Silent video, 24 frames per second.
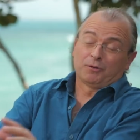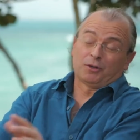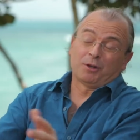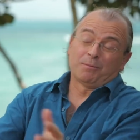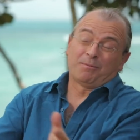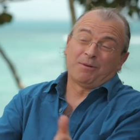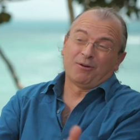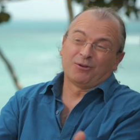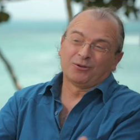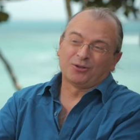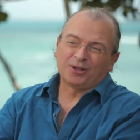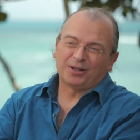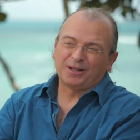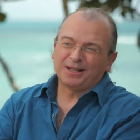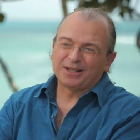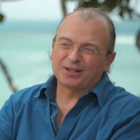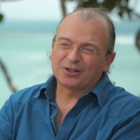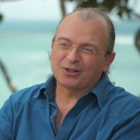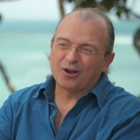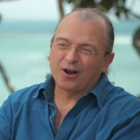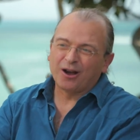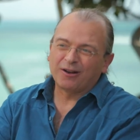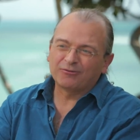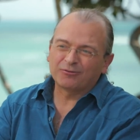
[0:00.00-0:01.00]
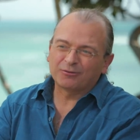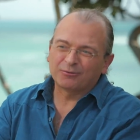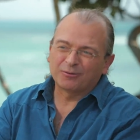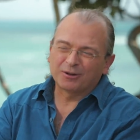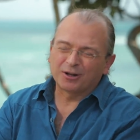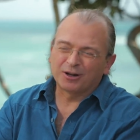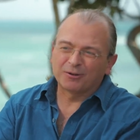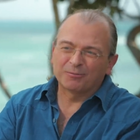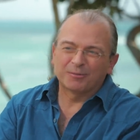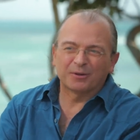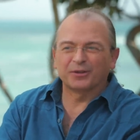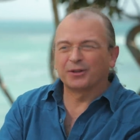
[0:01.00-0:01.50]
supposedly
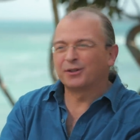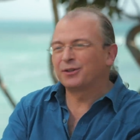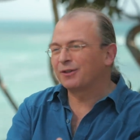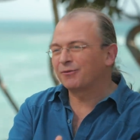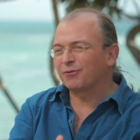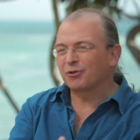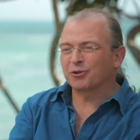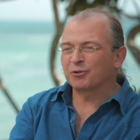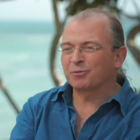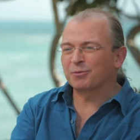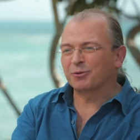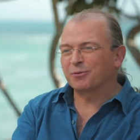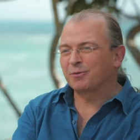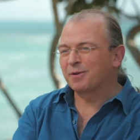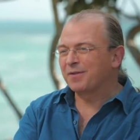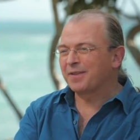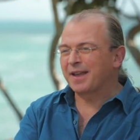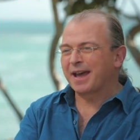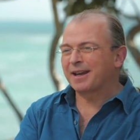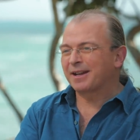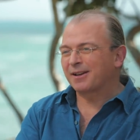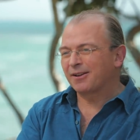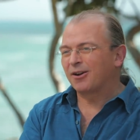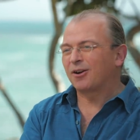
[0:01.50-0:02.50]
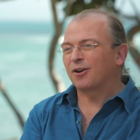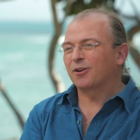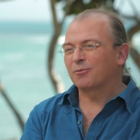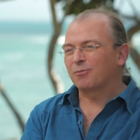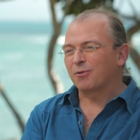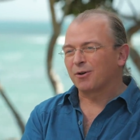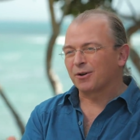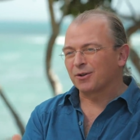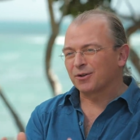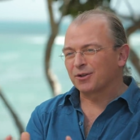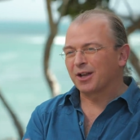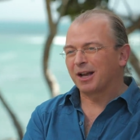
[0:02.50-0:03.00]
software, but the difference between that and
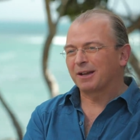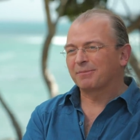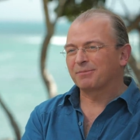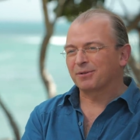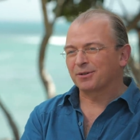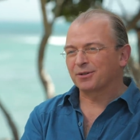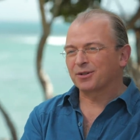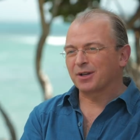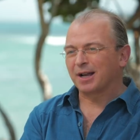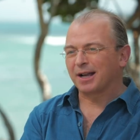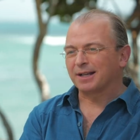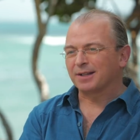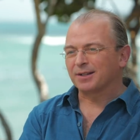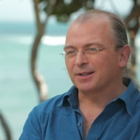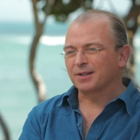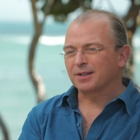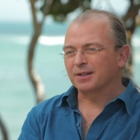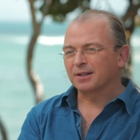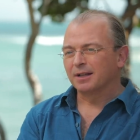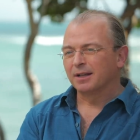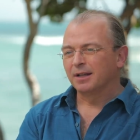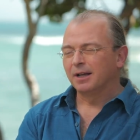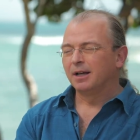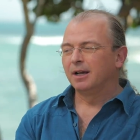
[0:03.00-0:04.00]
hardware is not precise.